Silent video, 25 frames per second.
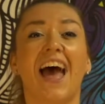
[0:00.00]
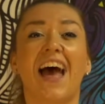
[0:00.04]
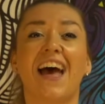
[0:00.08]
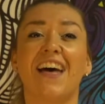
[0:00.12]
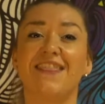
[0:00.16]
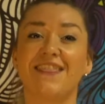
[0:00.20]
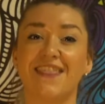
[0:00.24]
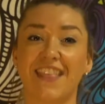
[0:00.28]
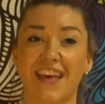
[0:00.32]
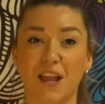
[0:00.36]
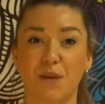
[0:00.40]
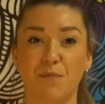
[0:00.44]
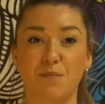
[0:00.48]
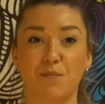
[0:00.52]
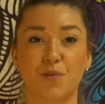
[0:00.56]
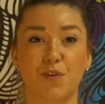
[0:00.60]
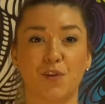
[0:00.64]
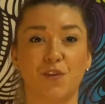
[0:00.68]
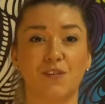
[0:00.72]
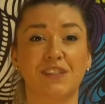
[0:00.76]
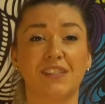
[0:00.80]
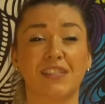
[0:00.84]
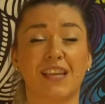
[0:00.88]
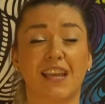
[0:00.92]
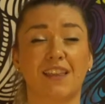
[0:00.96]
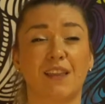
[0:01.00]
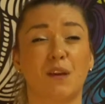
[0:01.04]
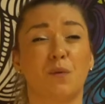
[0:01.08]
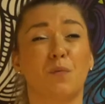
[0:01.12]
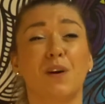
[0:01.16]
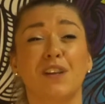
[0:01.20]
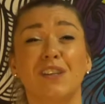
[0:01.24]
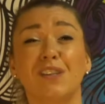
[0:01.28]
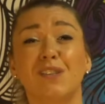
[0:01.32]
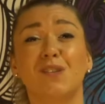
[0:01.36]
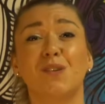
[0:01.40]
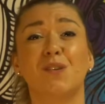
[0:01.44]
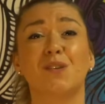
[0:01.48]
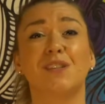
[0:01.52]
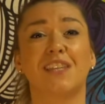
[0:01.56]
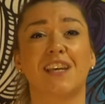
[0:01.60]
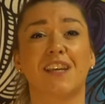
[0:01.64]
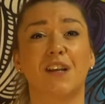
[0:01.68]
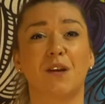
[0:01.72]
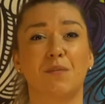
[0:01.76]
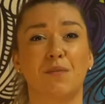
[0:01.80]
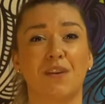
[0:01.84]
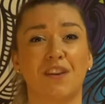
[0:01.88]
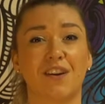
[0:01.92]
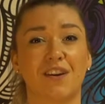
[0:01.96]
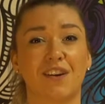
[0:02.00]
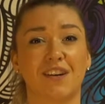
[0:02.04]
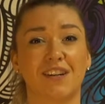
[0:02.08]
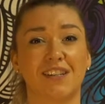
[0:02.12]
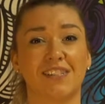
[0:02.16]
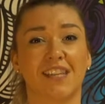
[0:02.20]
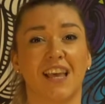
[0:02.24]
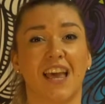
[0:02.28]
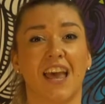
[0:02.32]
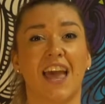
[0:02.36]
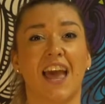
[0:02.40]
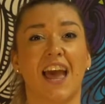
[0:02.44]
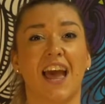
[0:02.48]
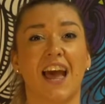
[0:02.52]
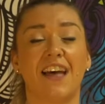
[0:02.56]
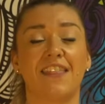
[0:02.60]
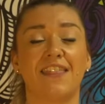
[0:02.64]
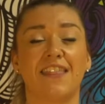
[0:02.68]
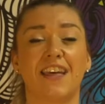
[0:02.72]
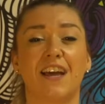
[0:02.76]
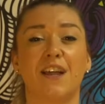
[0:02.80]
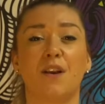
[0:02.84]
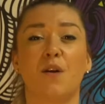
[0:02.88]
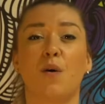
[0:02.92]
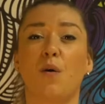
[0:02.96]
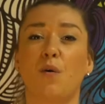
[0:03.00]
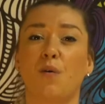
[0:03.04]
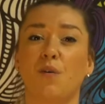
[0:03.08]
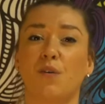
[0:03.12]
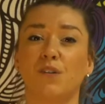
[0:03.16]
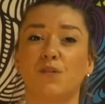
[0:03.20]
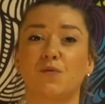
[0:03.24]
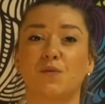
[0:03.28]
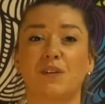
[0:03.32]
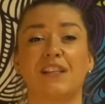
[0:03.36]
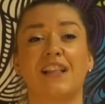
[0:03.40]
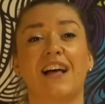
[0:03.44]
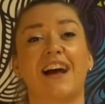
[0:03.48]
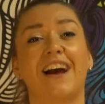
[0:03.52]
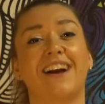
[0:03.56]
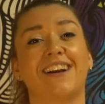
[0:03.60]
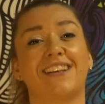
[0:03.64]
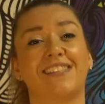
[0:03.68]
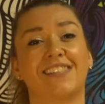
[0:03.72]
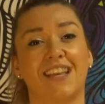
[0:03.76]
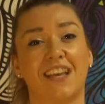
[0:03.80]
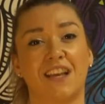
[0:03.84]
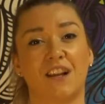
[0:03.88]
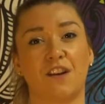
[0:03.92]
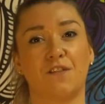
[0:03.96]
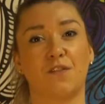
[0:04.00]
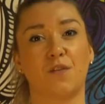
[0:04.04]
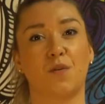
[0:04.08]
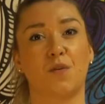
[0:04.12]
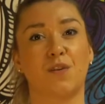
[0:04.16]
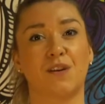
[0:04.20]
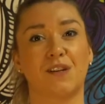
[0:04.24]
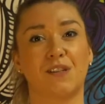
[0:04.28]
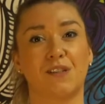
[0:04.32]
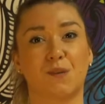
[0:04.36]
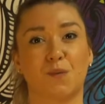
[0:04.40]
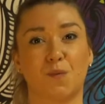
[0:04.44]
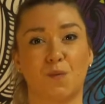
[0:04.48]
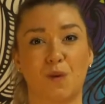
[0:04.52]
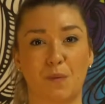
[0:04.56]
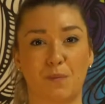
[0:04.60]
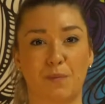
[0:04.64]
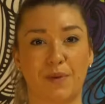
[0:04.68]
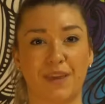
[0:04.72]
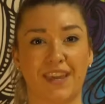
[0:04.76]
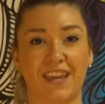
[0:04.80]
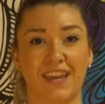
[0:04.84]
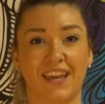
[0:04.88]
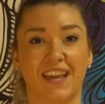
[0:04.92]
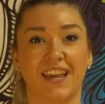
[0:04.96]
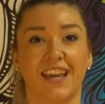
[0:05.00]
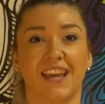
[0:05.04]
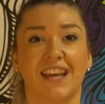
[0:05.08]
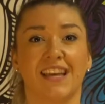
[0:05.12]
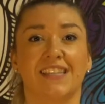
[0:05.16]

and then move slightly 1 to 2 centimeters, and then hold, relax, and of course repeat.